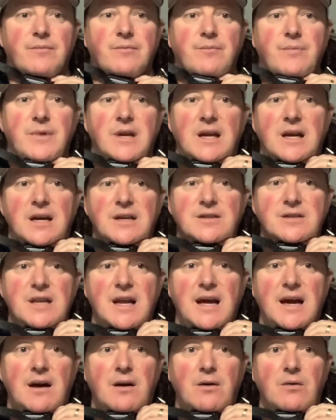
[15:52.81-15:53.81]
because
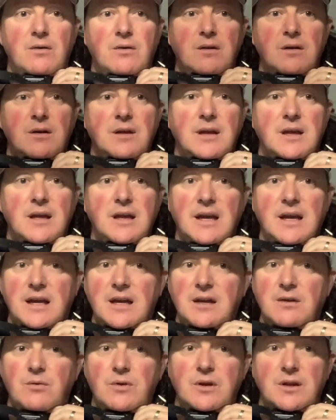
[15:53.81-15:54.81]
now it
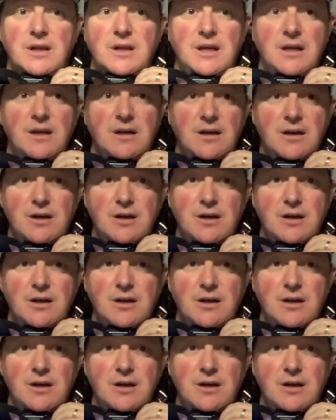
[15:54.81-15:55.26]
can really